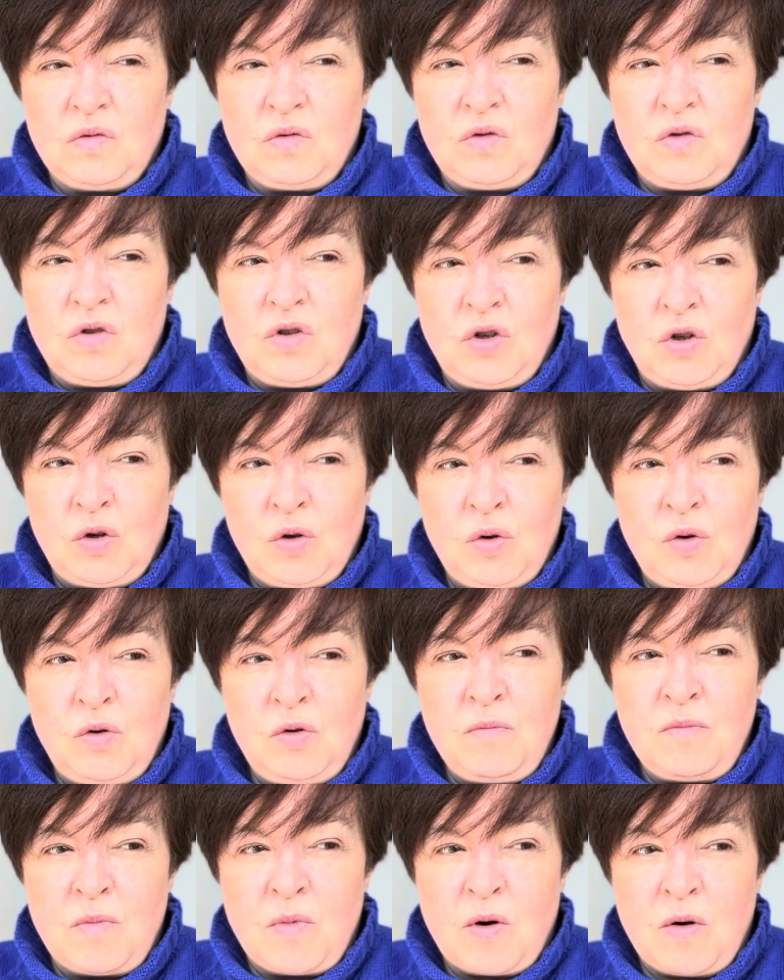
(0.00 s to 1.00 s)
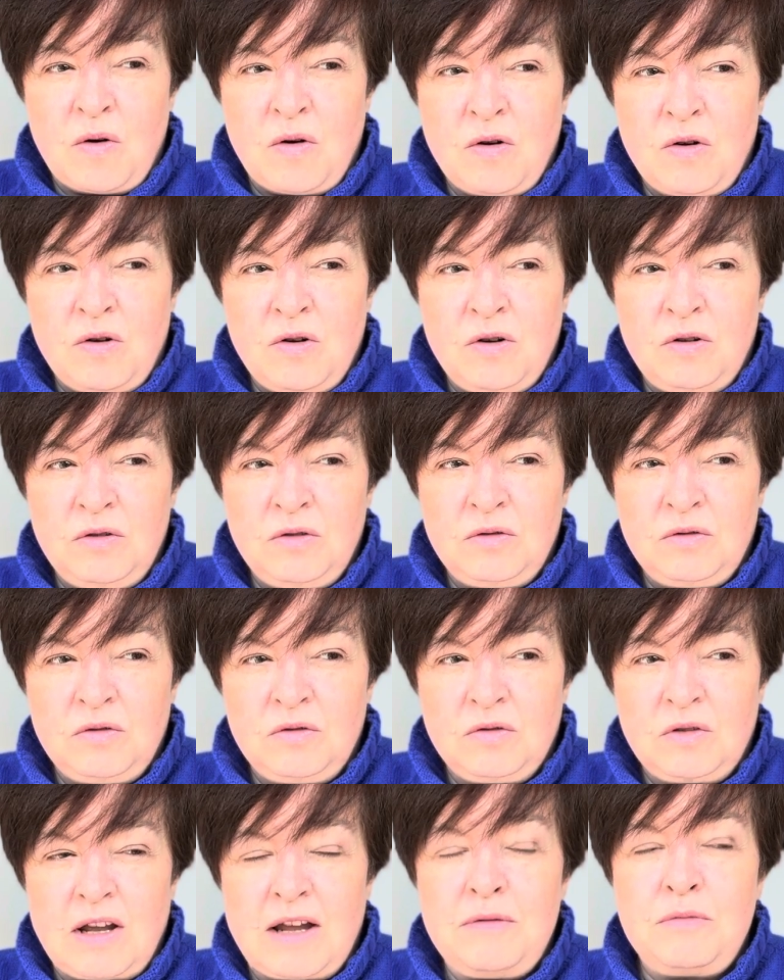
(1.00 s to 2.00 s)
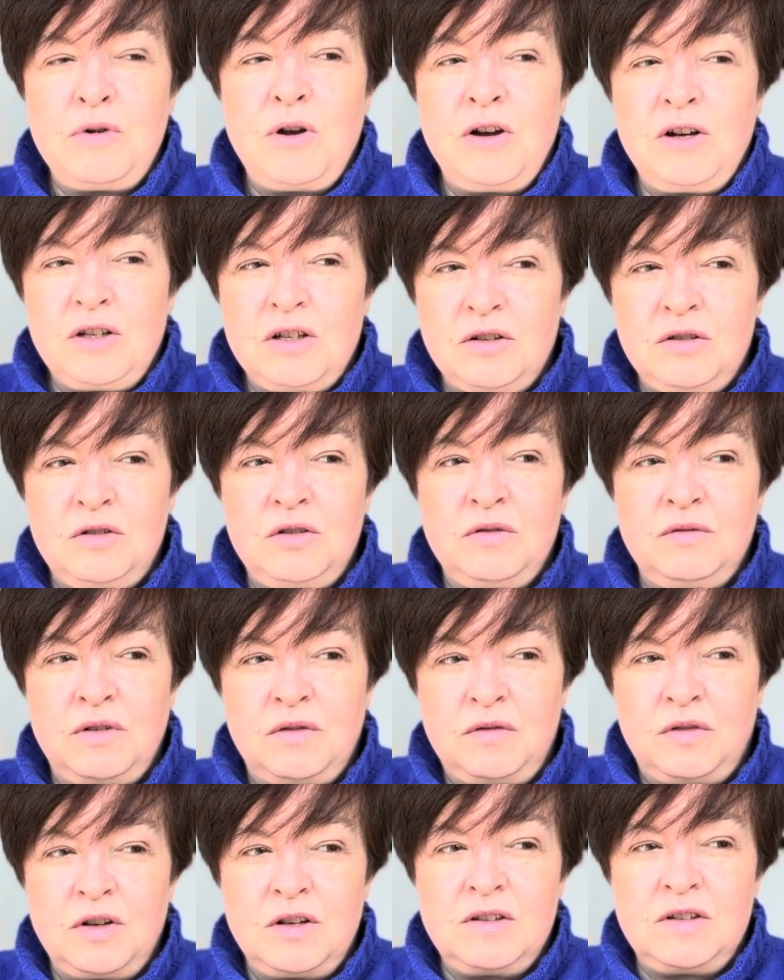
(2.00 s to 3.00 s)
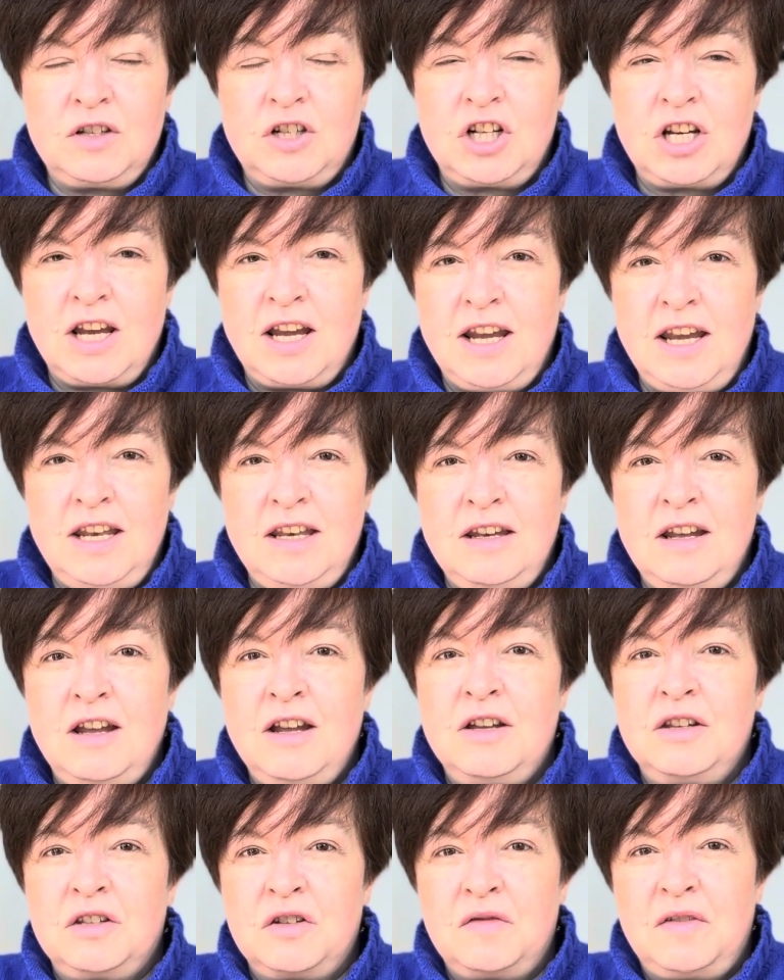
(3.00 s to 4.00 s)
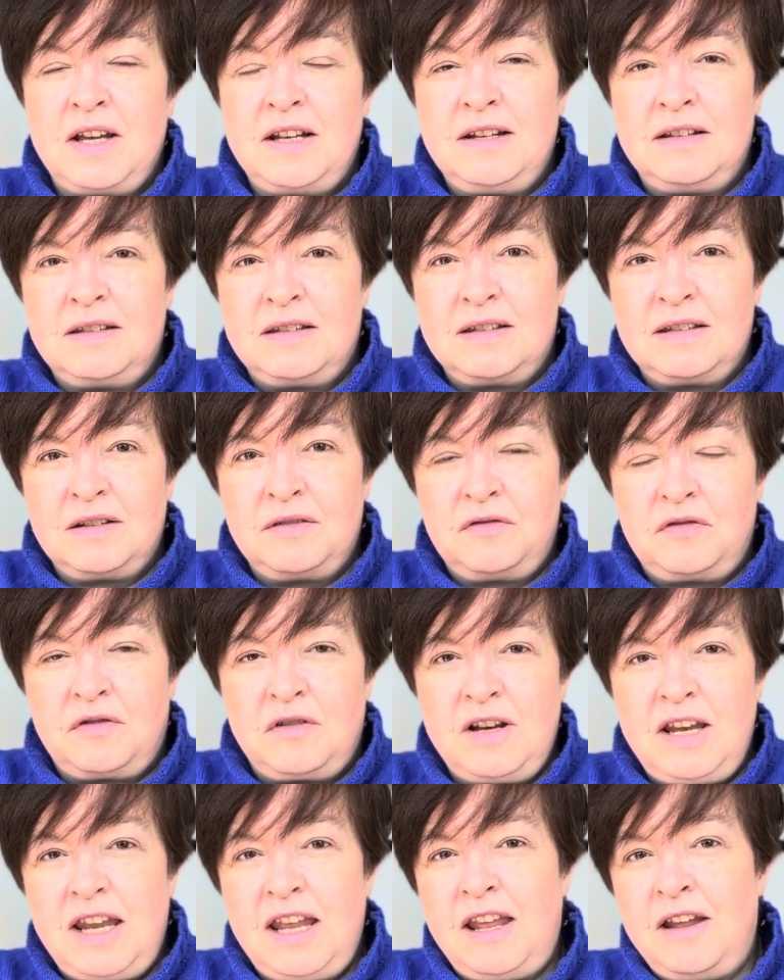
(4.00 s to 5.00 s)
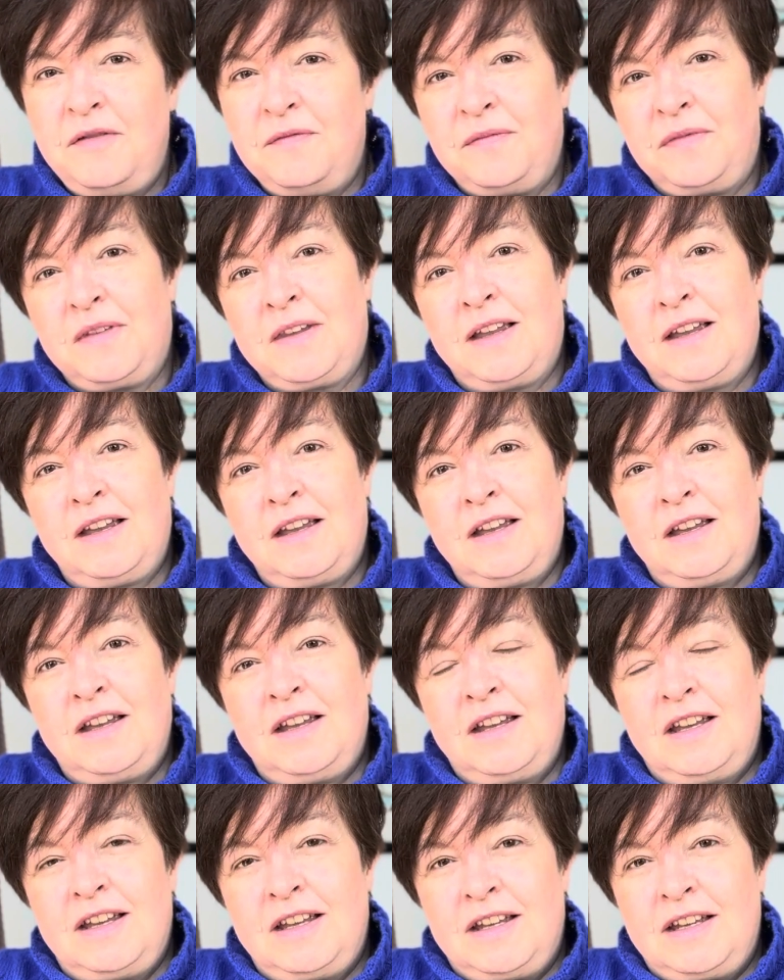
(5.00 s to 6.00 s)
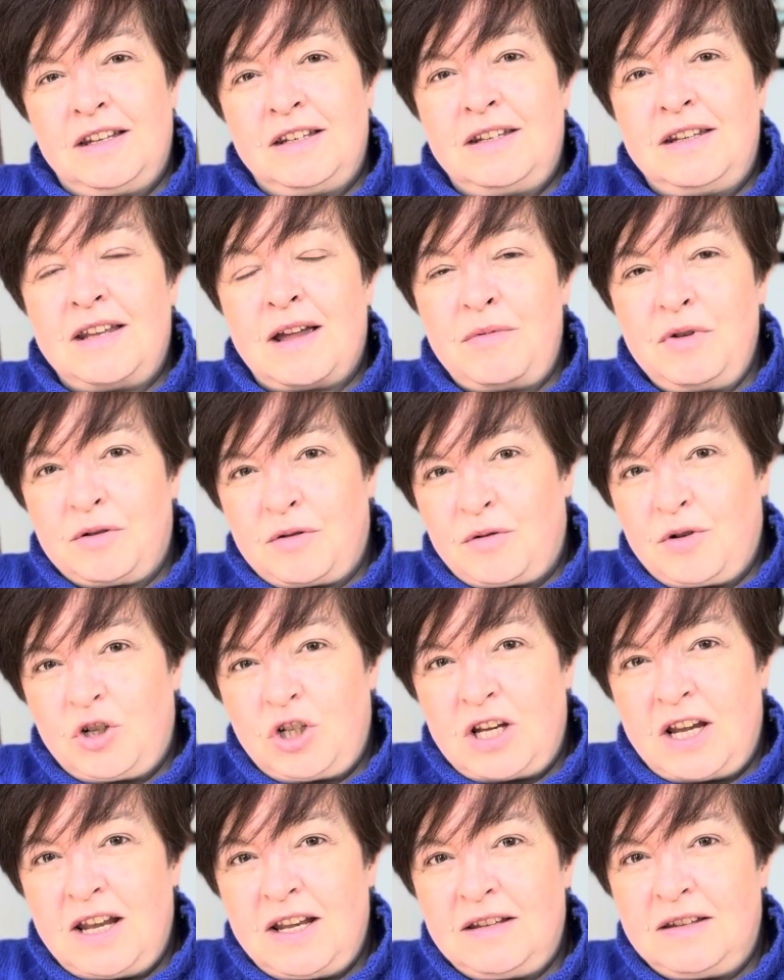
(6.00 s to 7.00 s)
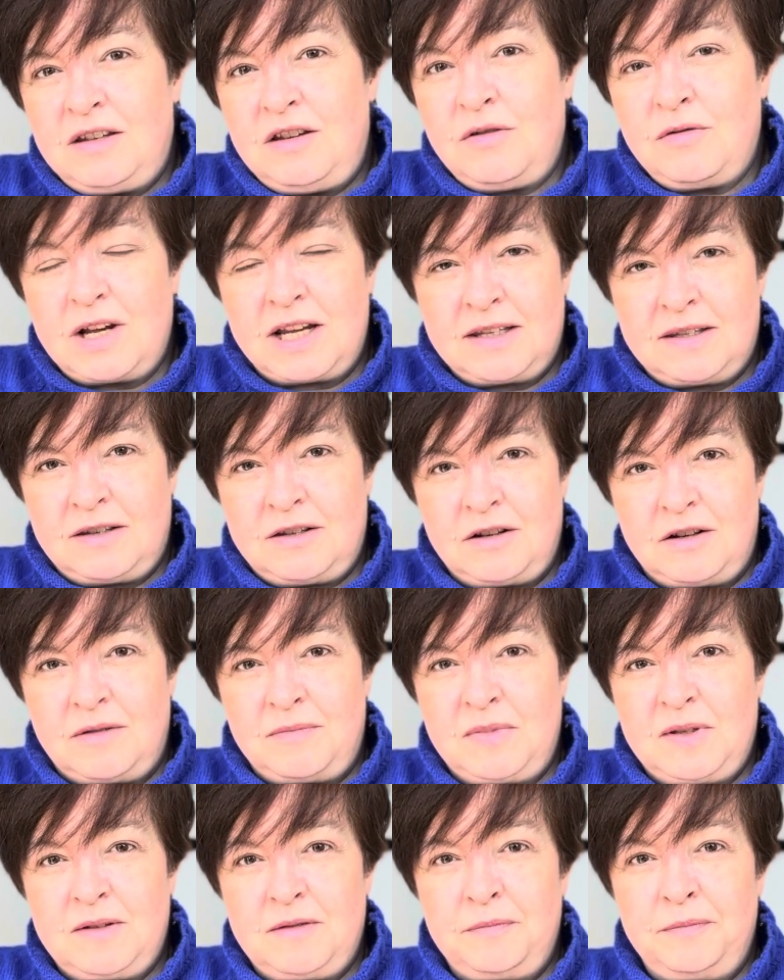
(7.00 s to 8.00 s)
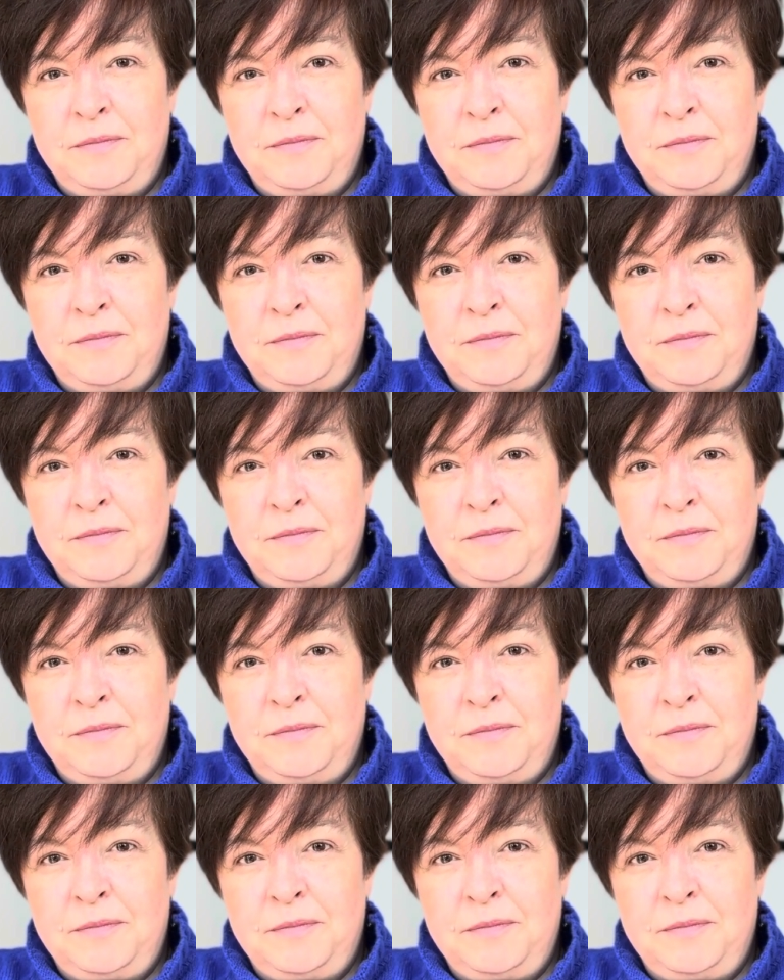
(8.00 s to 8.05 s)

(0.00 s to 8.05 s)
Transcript: 2 more. I worked into the first chain so that it's 3 double crochets, US terms.